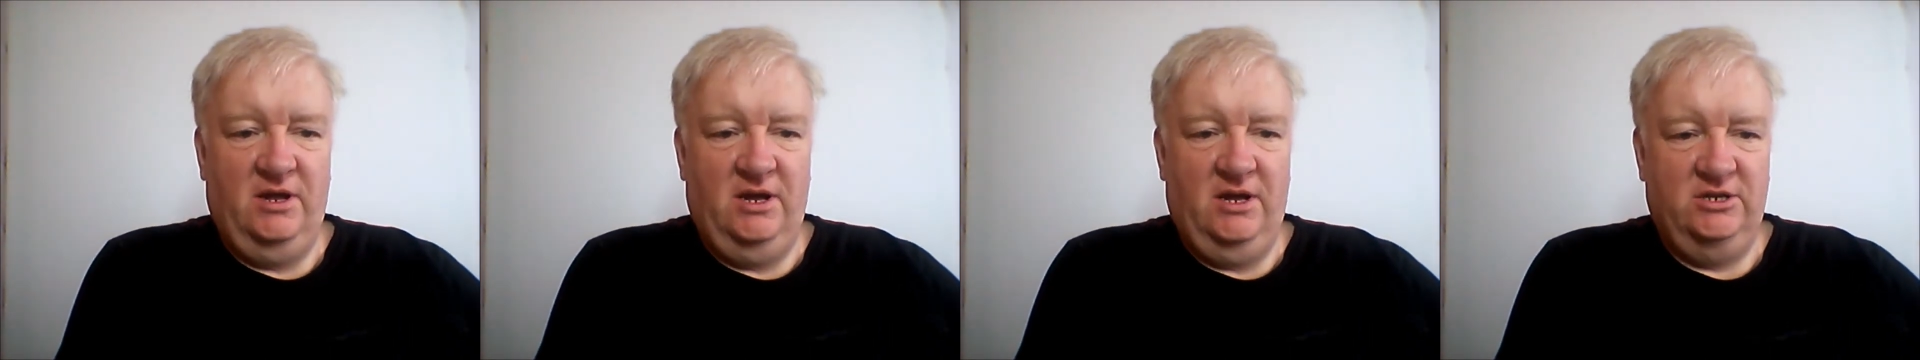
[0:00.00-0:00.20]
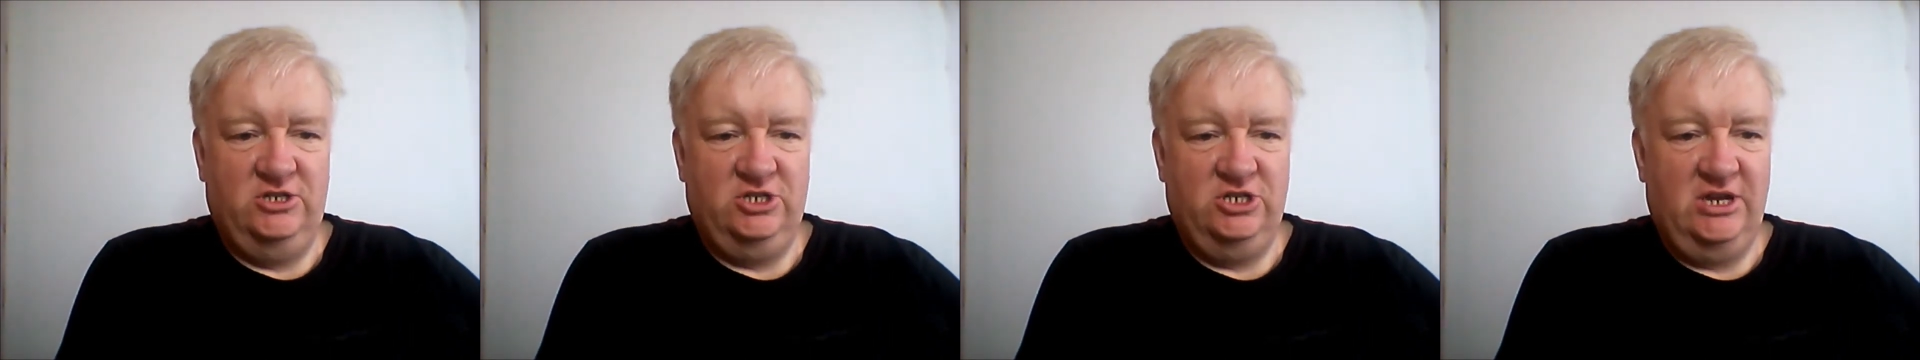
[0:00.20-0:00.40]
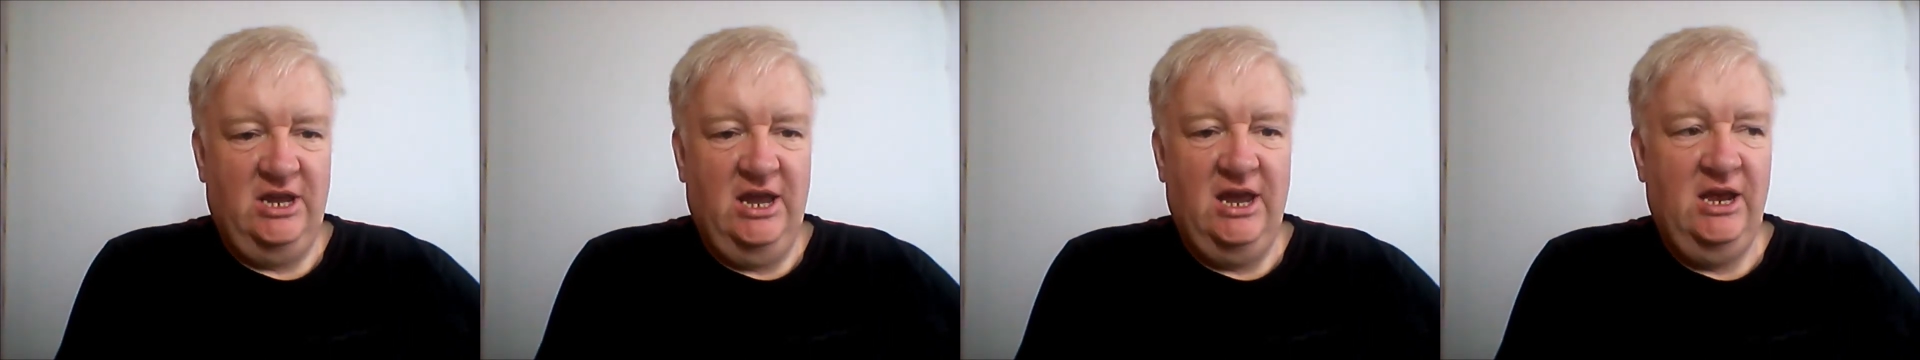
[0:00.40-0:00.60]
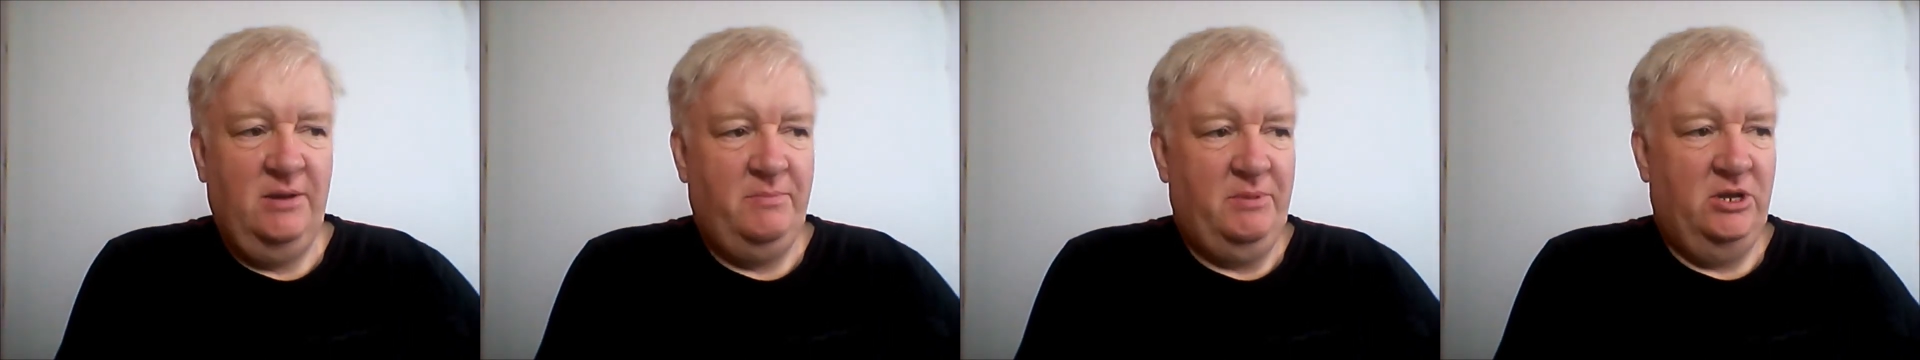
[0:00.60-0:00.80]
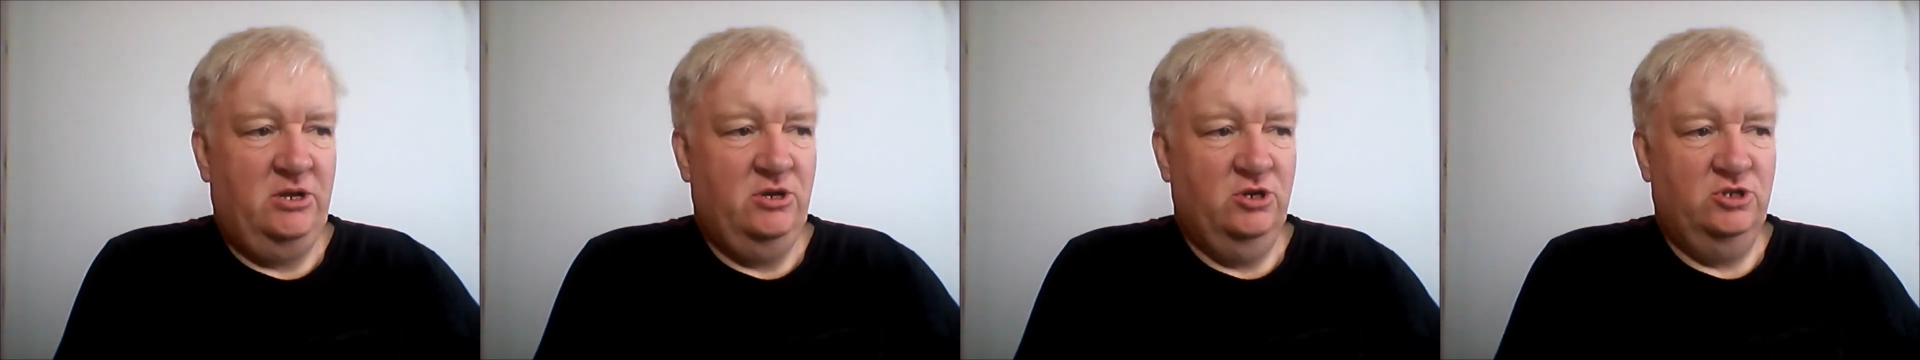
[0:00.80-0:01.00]
are
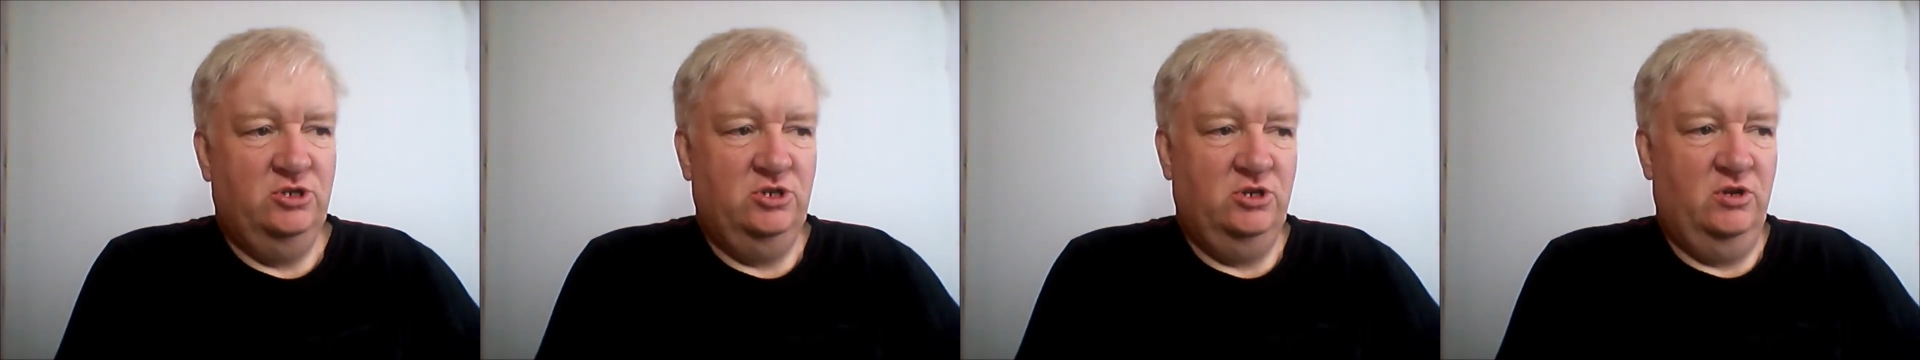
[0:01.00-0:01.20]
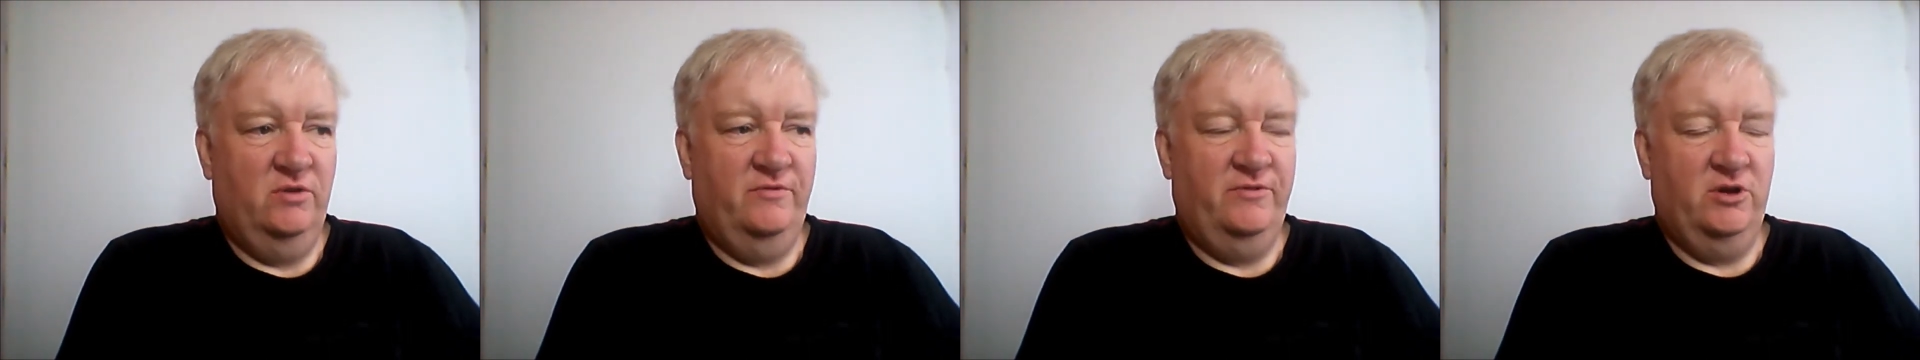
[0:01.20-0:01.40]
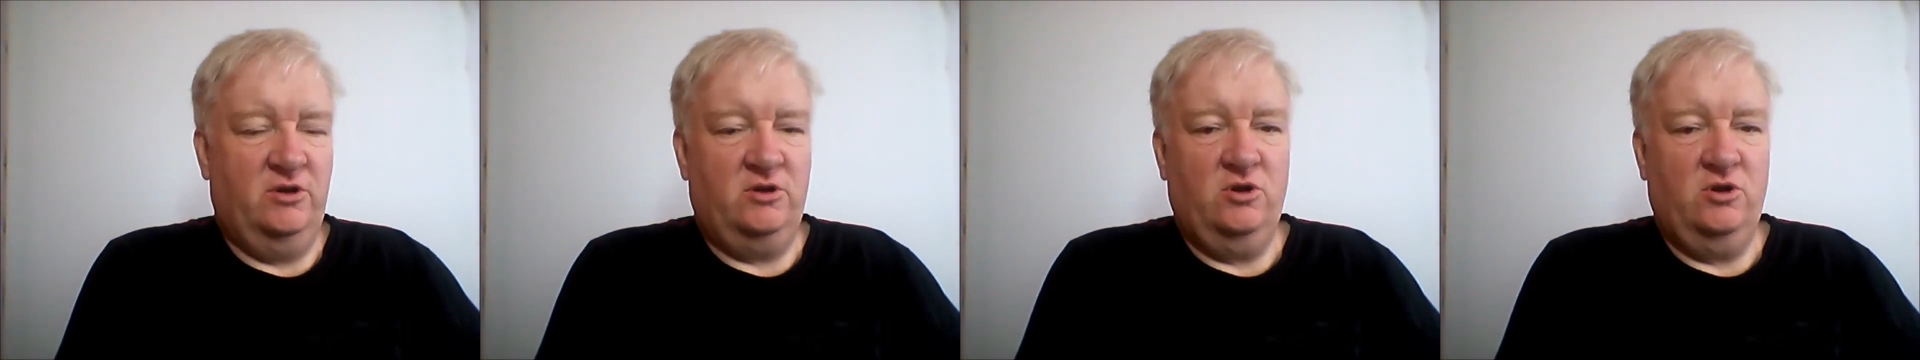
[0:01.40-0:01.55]
scared because of the